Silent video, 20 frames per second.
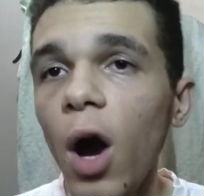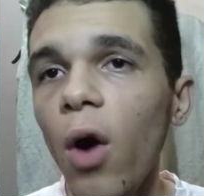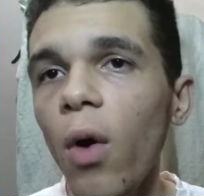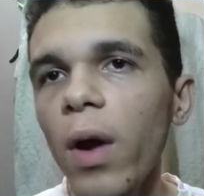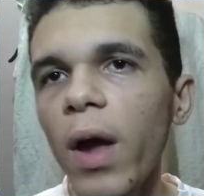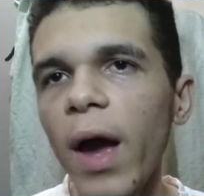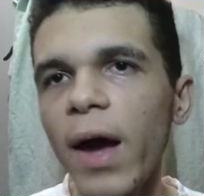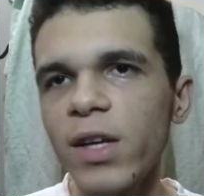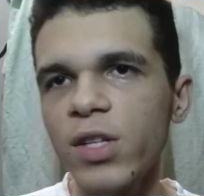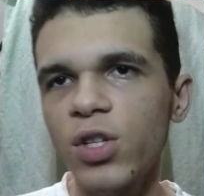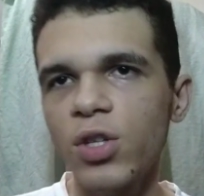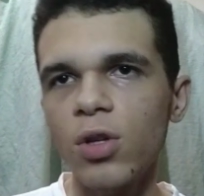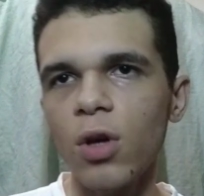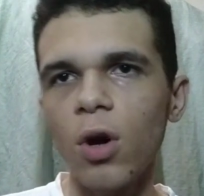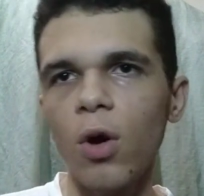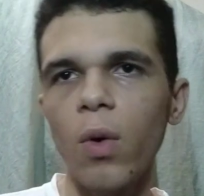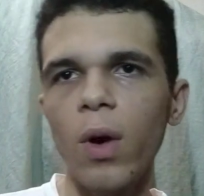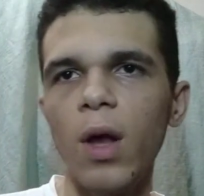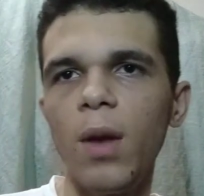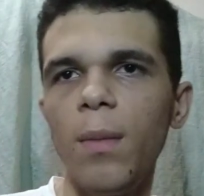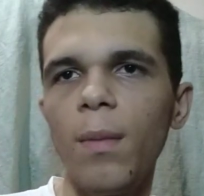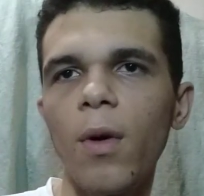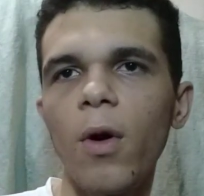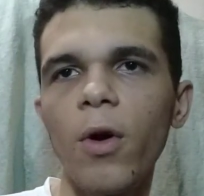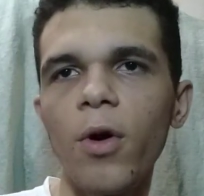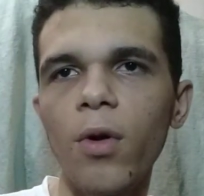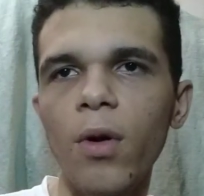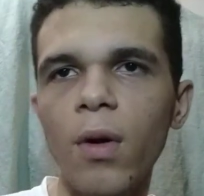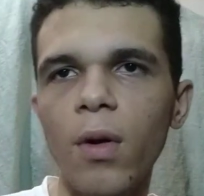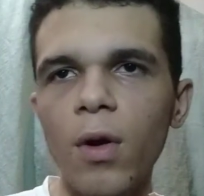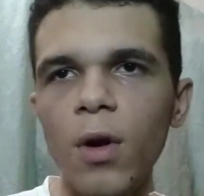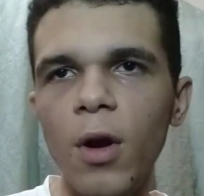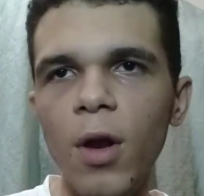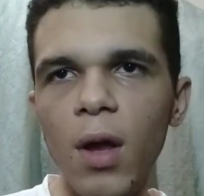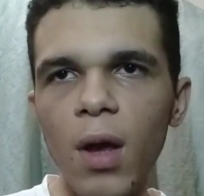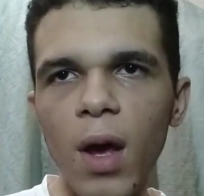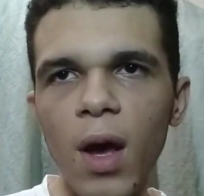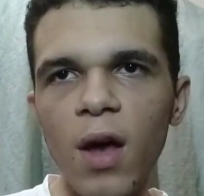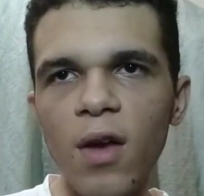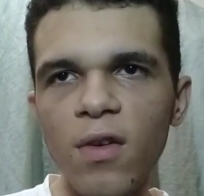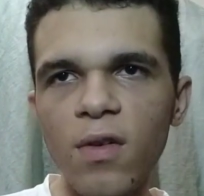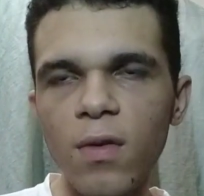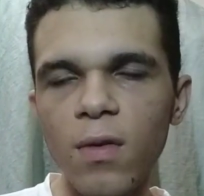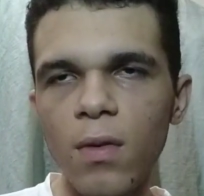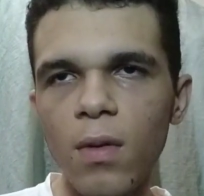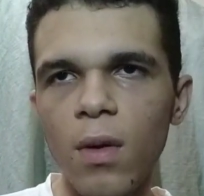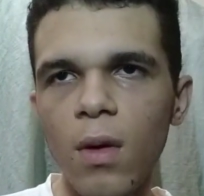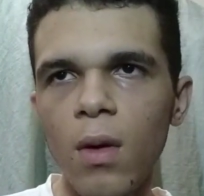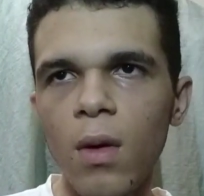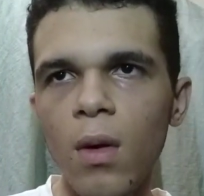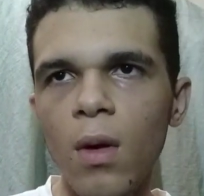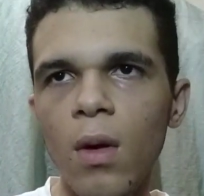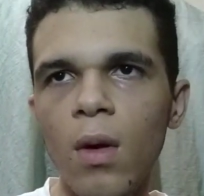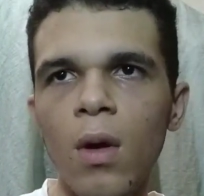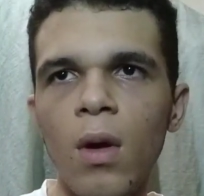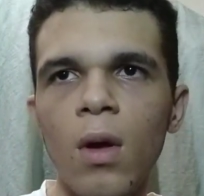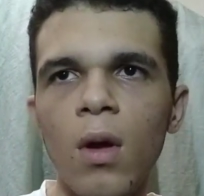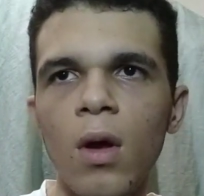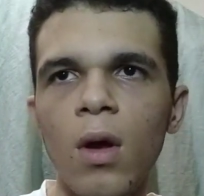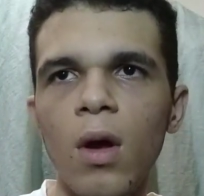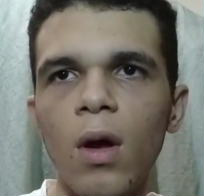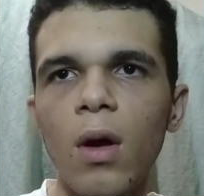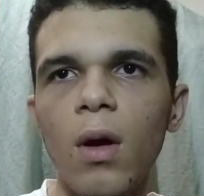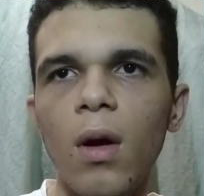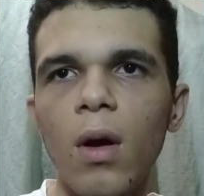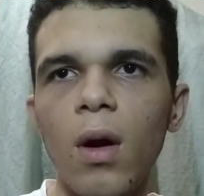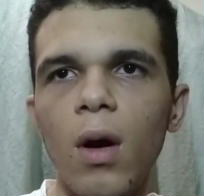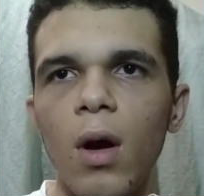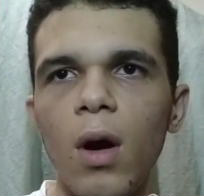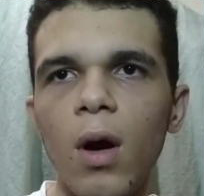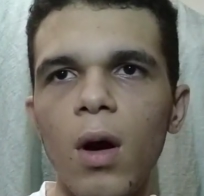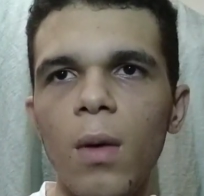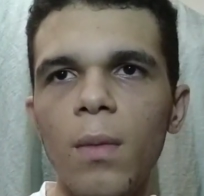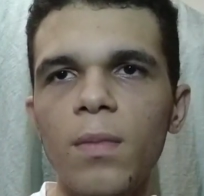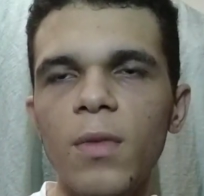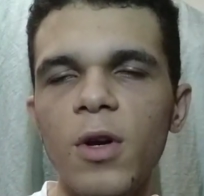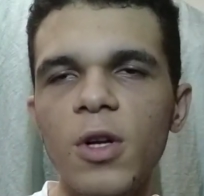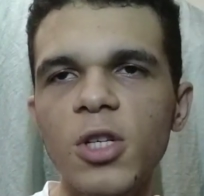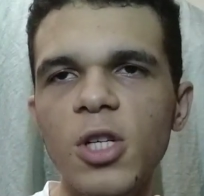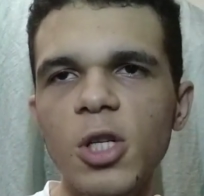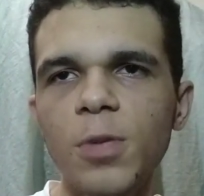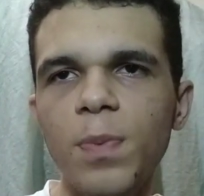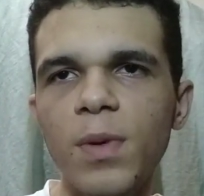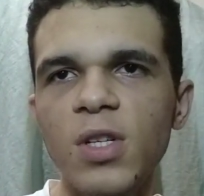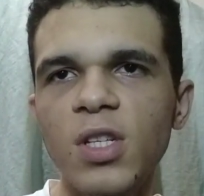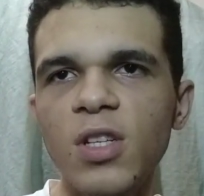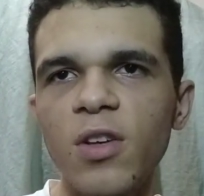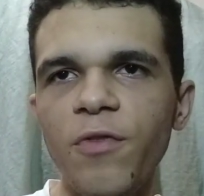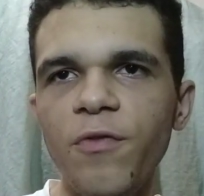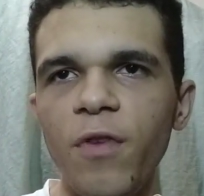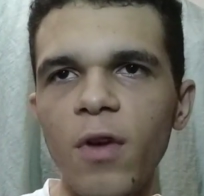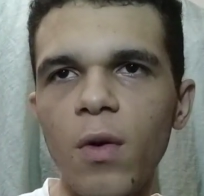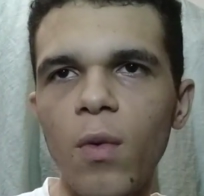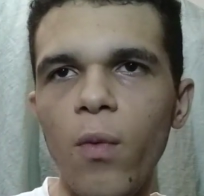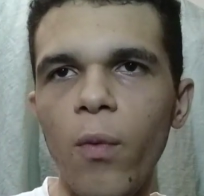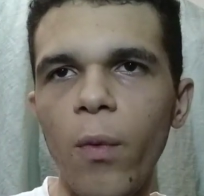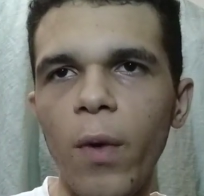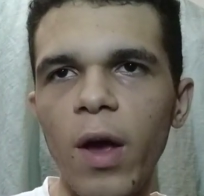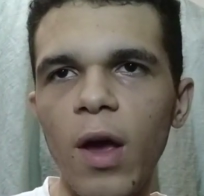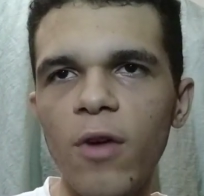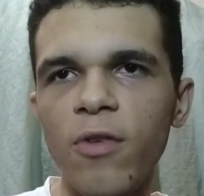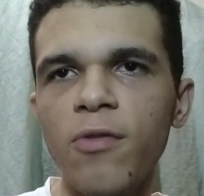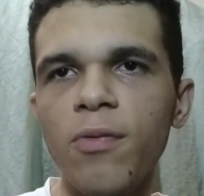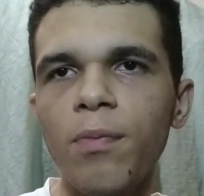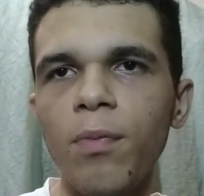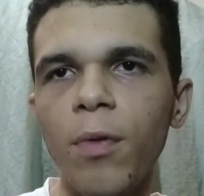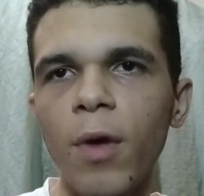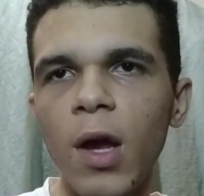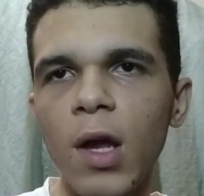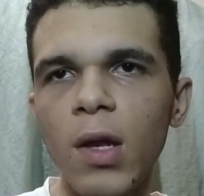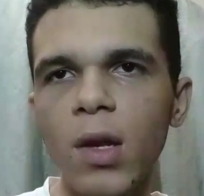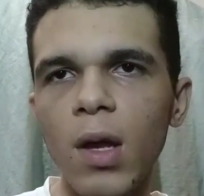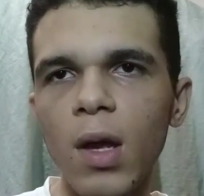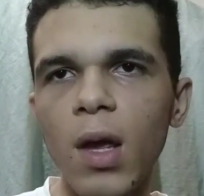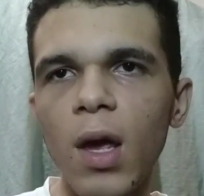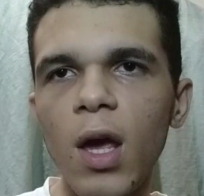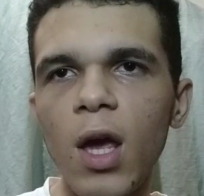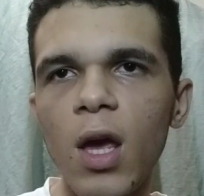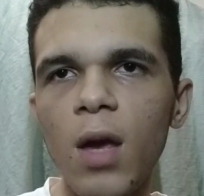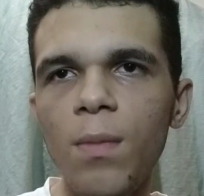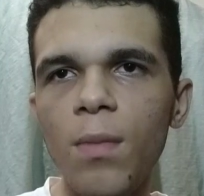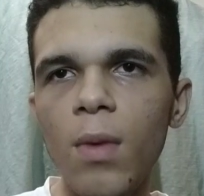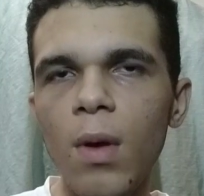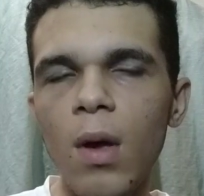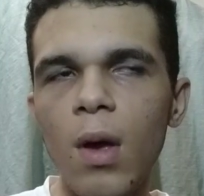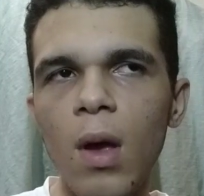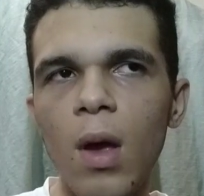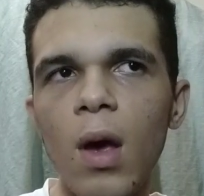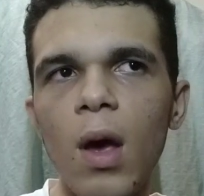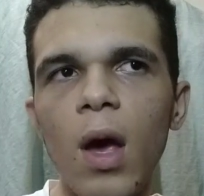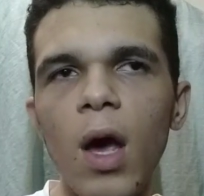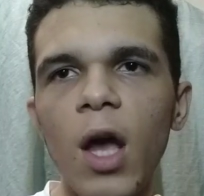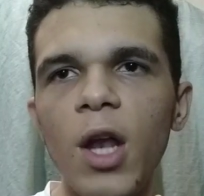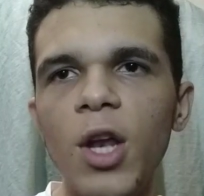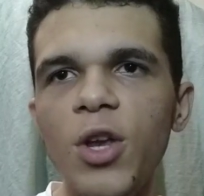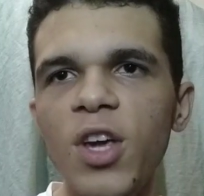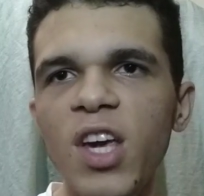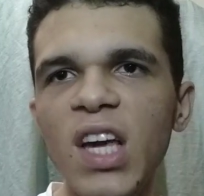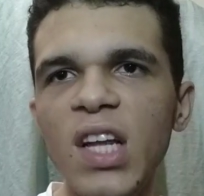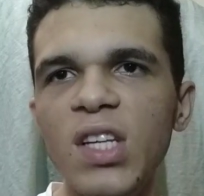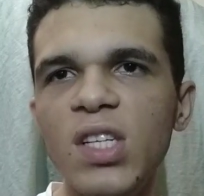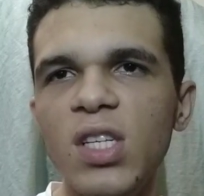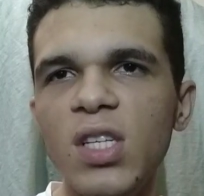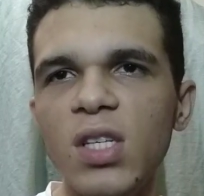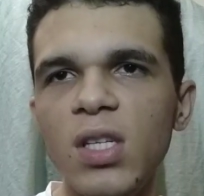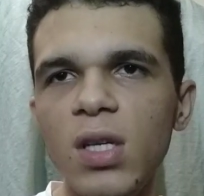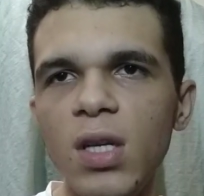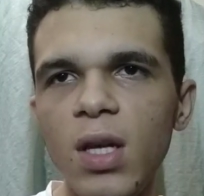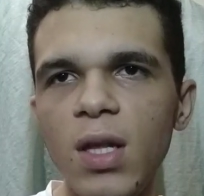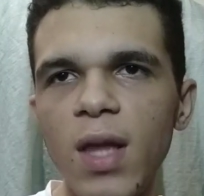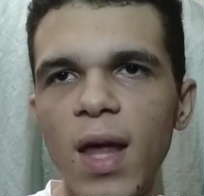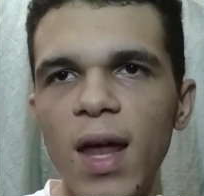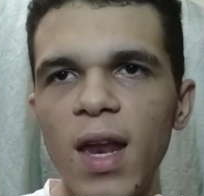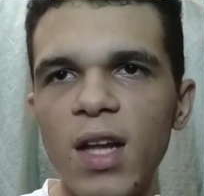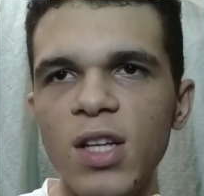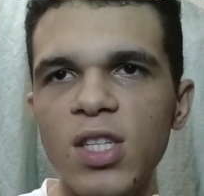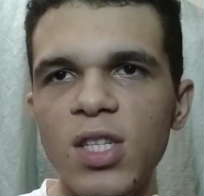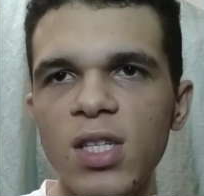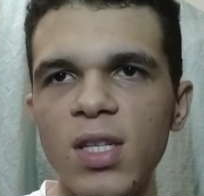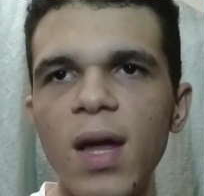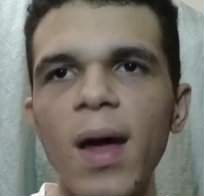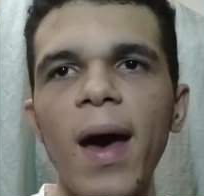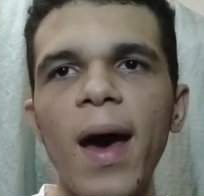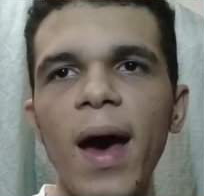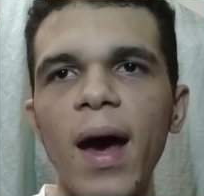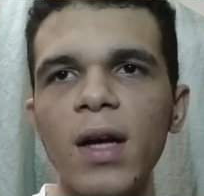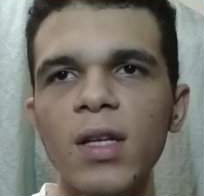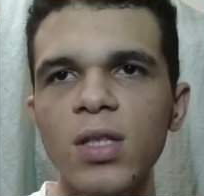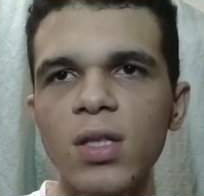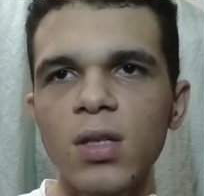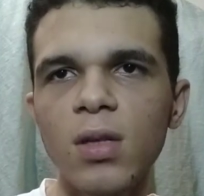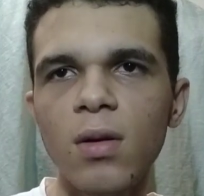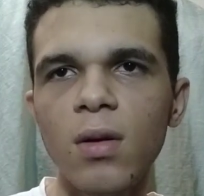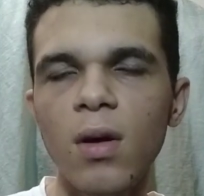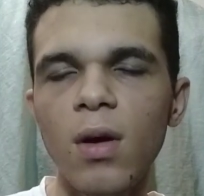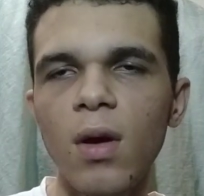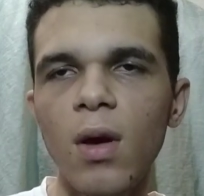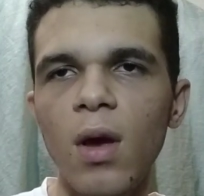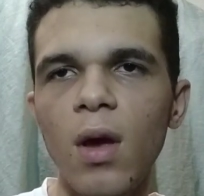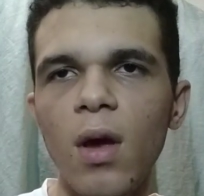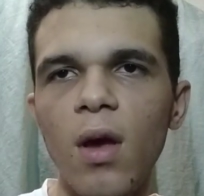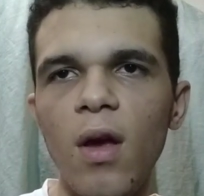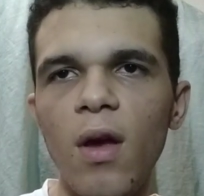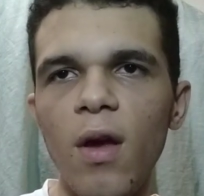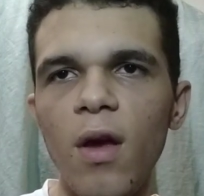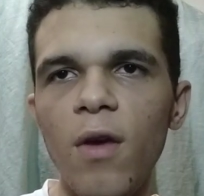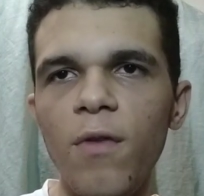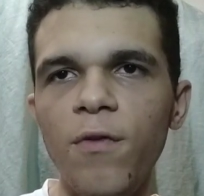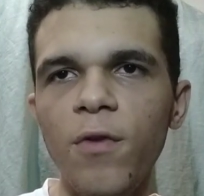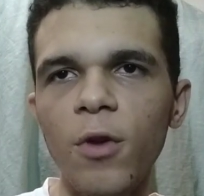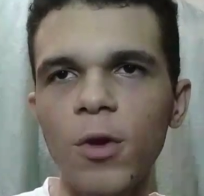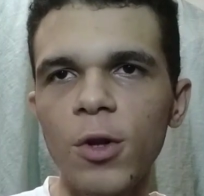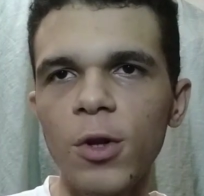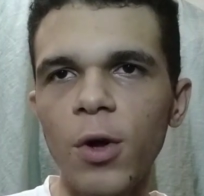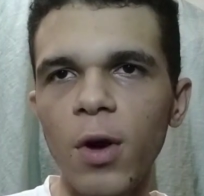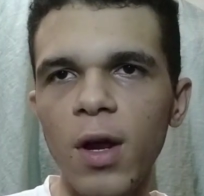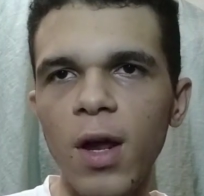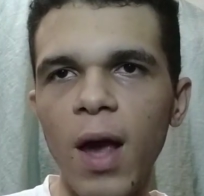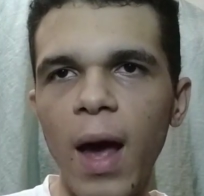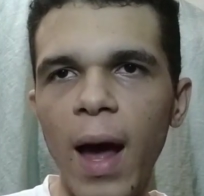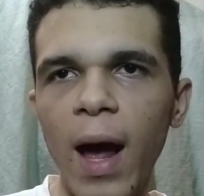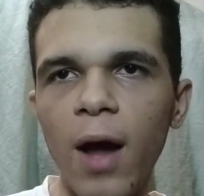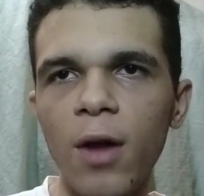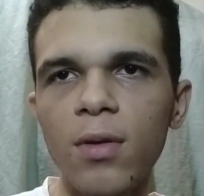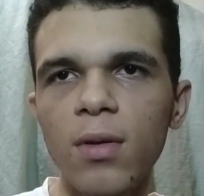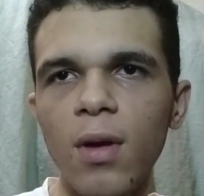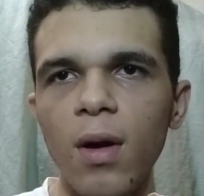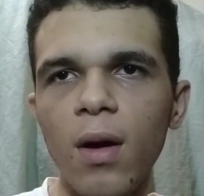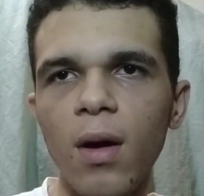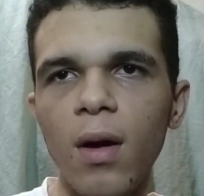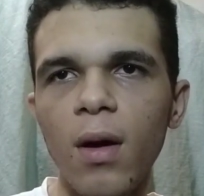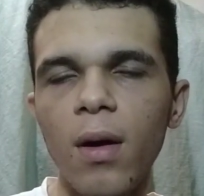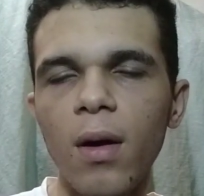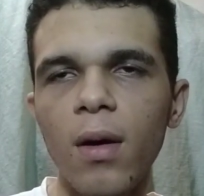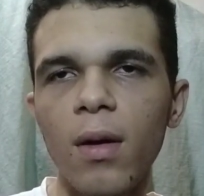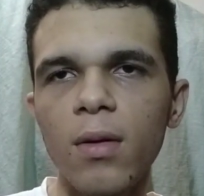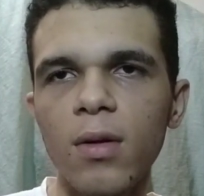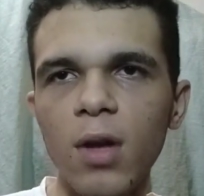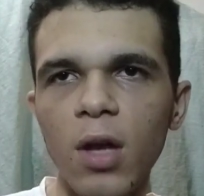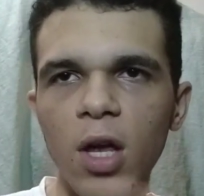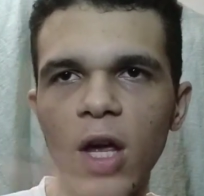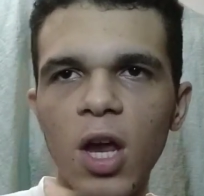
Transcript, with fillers: oh yeah so in Mario Kart DS um, there's a specific way of playing the game and you can see that it's tasked if you look at how the the